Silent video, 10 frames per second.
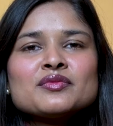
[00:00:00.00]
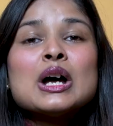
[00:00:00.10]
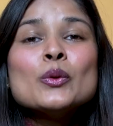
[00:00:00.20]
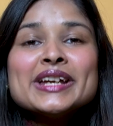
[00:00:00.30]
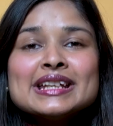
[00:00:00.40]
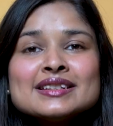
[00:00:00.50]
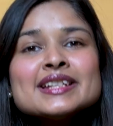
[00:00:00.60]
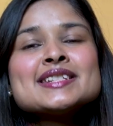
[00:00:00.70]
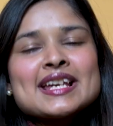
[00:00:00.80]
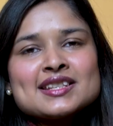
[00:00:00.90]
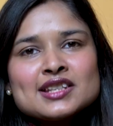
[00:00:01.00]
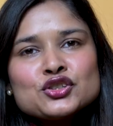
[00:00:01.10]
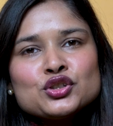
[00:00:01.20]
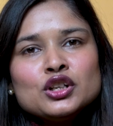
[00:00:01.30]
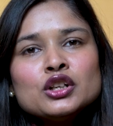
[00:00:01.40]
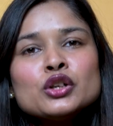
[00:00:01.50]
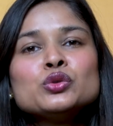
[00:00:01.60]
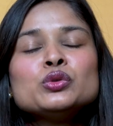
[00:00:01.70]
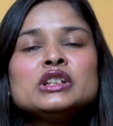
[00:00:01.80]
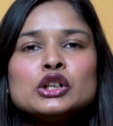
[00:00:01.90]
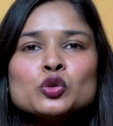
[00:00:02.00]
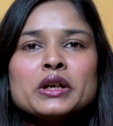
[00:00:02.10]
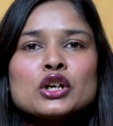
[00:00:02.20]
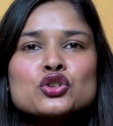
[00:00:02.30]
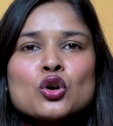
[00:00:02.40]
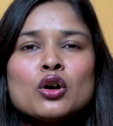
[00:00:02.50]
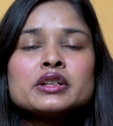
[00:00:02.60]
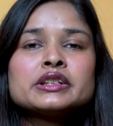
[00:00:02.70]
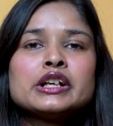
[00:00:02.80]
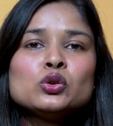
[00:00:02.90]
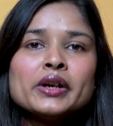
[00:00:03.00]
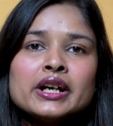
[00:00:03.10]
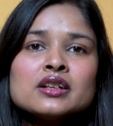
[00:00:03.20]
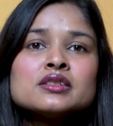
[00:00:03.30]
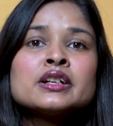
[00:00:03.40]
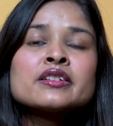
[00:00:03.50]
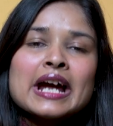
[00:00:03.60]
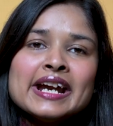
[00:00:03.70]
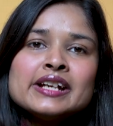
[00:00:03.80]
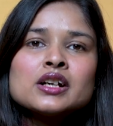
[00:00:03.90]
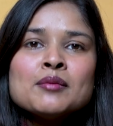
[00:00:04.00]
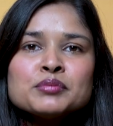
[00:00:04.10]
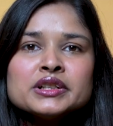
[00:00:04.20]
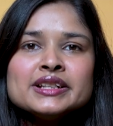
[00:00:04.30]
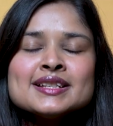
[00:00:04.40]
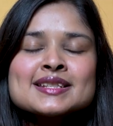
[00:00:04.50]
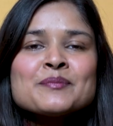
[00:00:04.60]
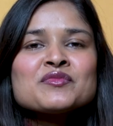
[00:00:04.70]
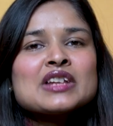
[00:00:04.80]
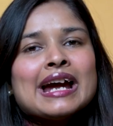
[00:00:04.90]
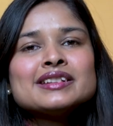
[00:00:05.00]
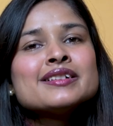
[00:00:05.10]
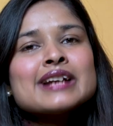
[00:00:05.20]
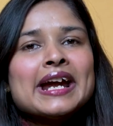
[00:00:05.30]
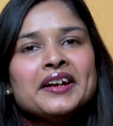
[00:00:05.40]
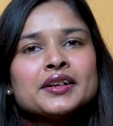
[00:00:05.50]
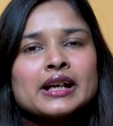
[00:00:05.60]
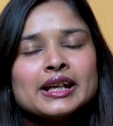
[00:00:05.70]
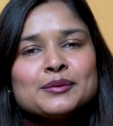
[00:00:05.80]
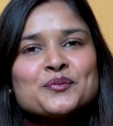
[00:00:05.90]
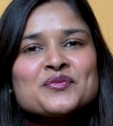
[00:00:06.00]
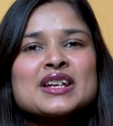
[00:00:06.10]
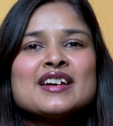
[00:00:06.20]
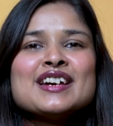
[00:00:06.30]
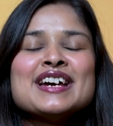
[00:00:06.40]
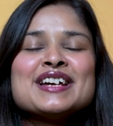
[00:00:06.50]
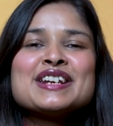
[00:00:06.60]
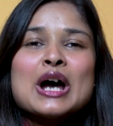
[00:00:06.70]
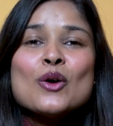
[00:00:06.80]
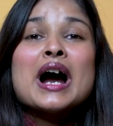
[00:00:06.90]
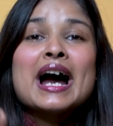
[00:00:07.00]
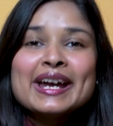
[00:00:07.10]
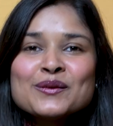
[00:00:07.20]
Now, in this Excel sheet, you need to make sure that you hit the right companies at the right time. Now, I